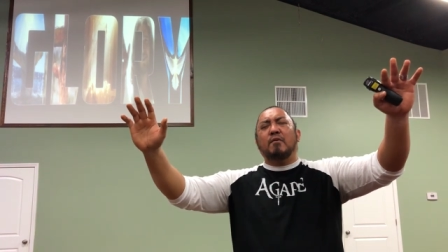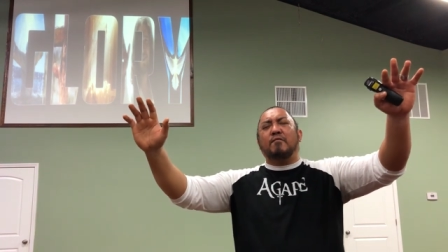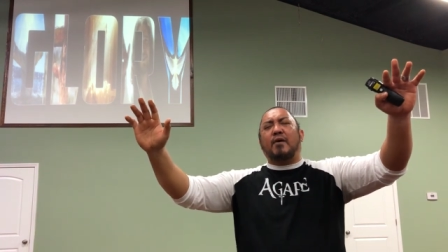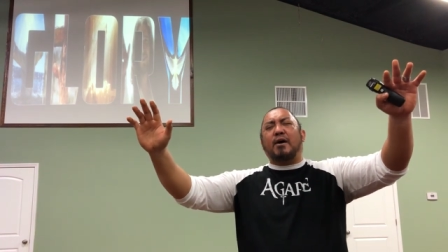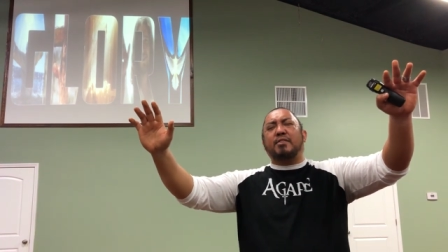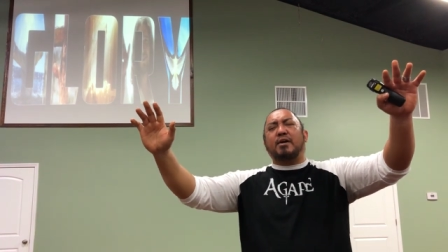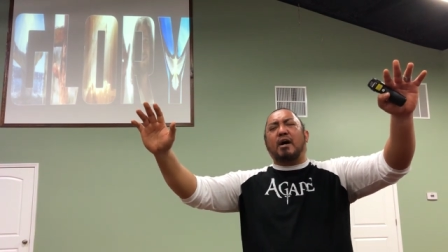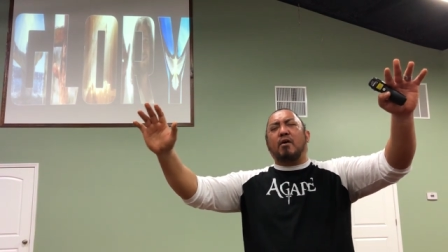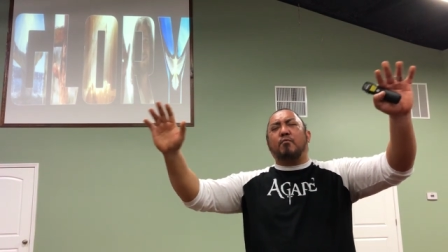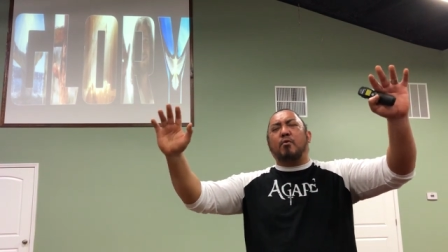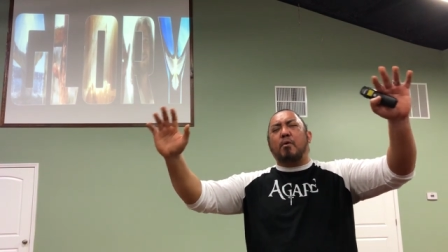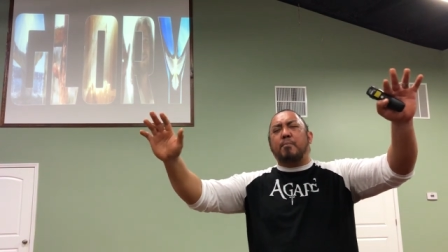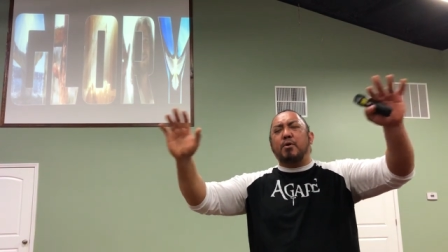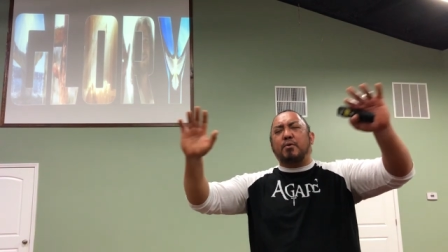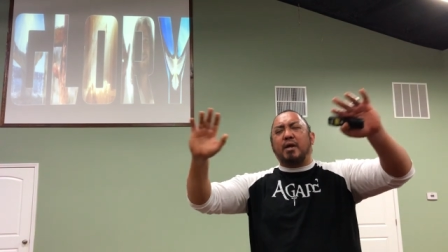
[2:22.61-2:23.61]
Father God,
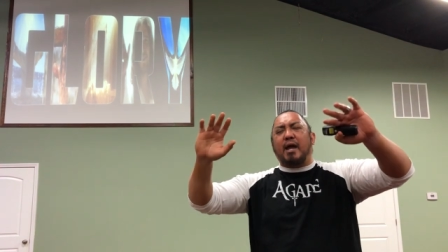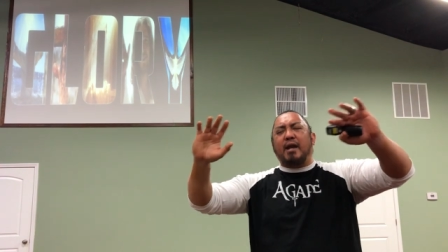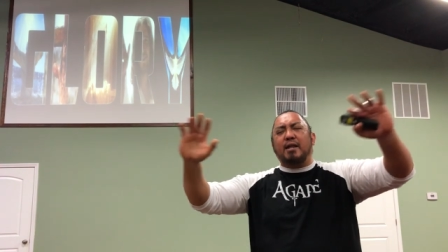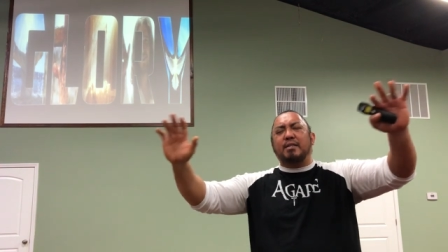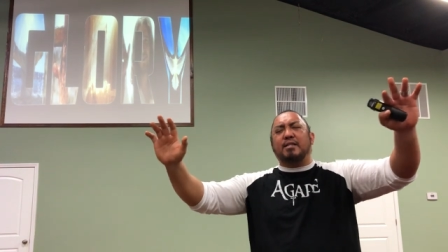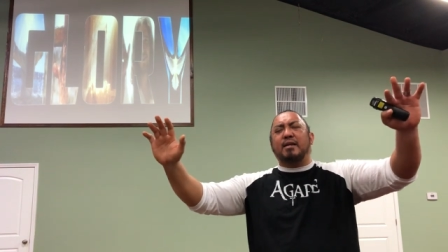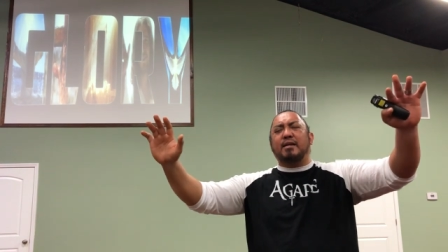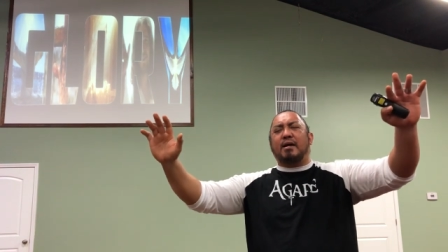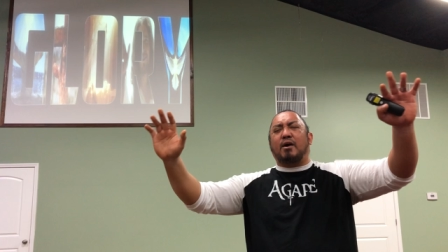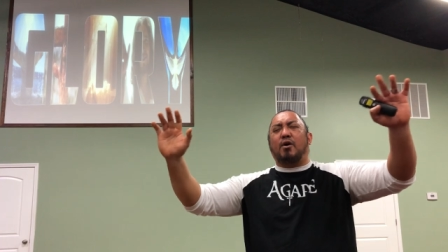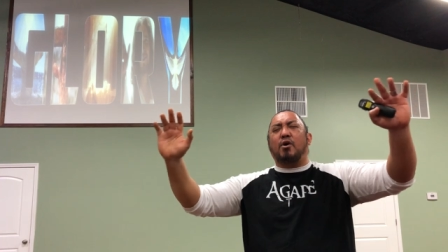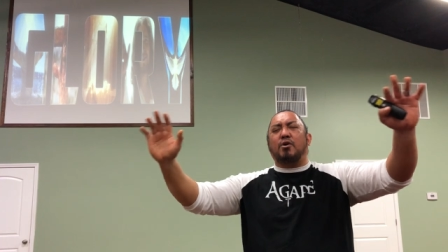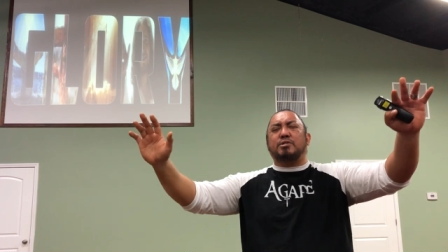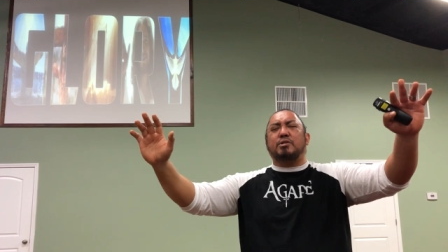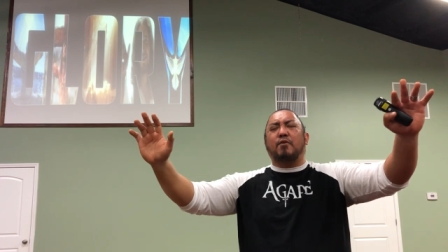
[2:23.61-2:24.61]
rebuke anything that
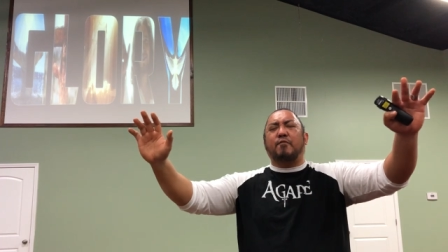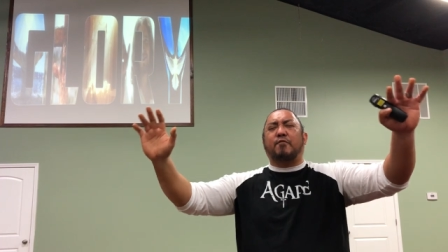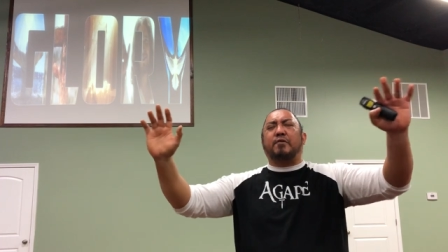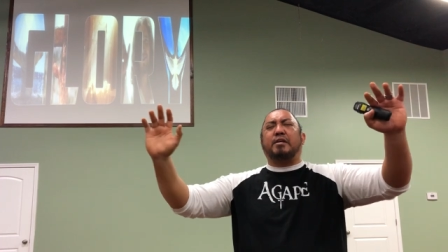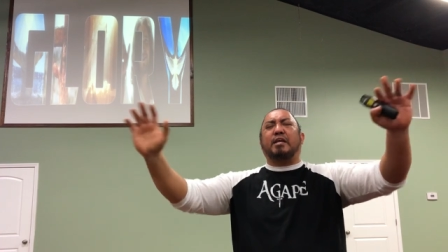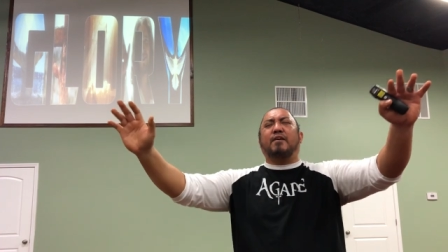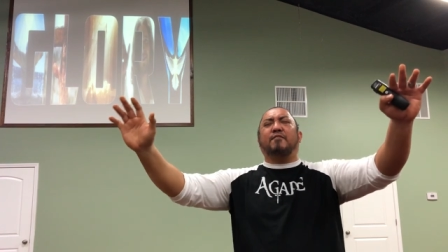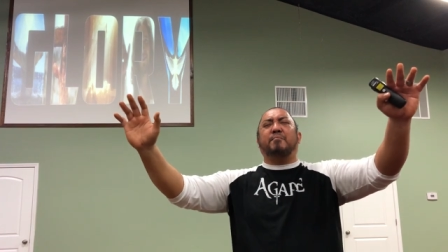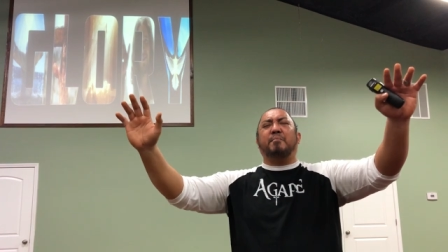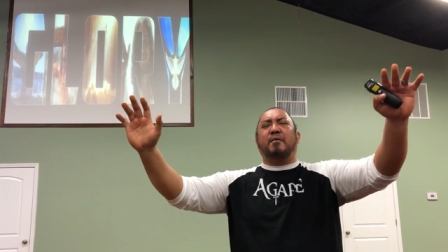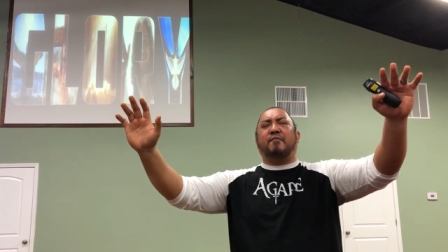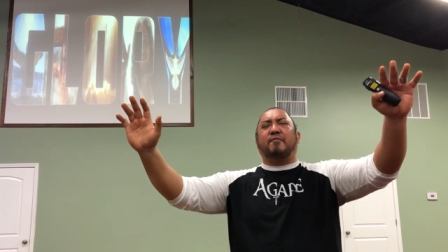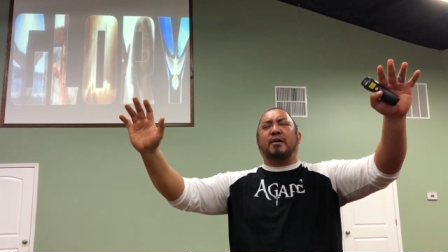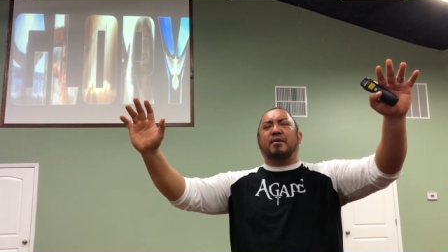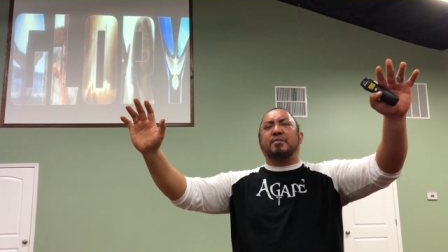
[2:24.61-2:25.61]
hurts you. Forgive me,
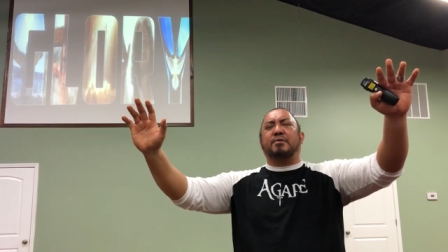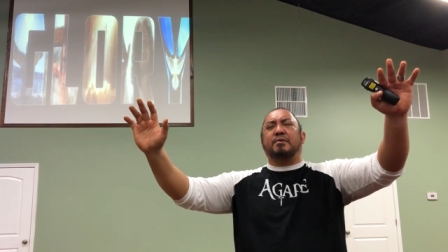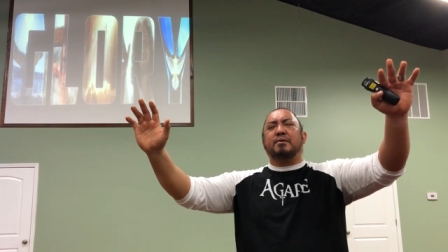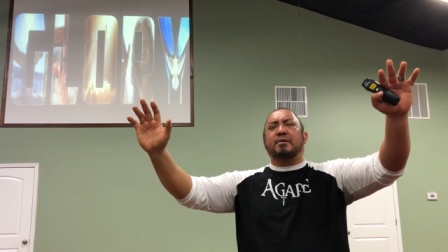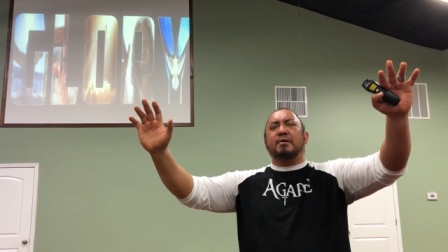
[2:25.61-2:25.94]
Father.